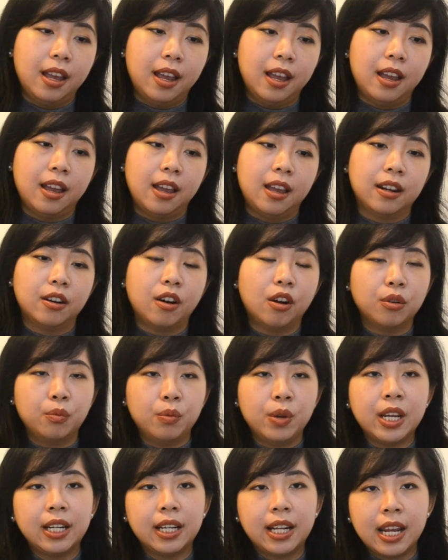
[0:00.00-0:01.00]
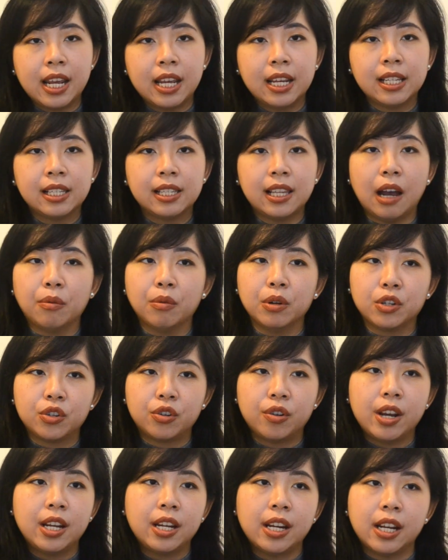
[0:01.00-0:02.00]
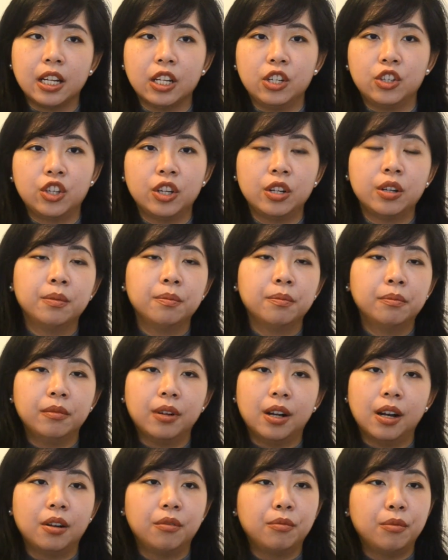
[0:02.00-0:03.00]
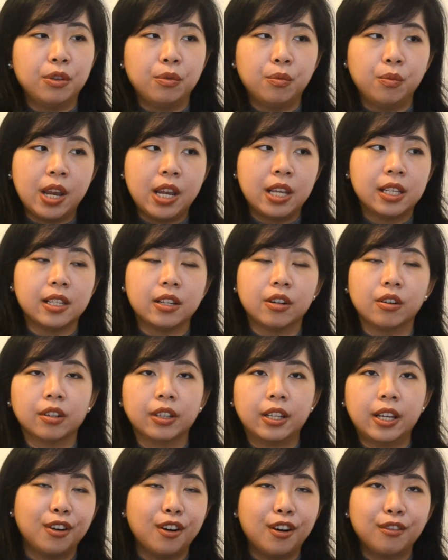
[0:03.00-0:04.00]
and on weekdays I would train at the gym with weights and all that.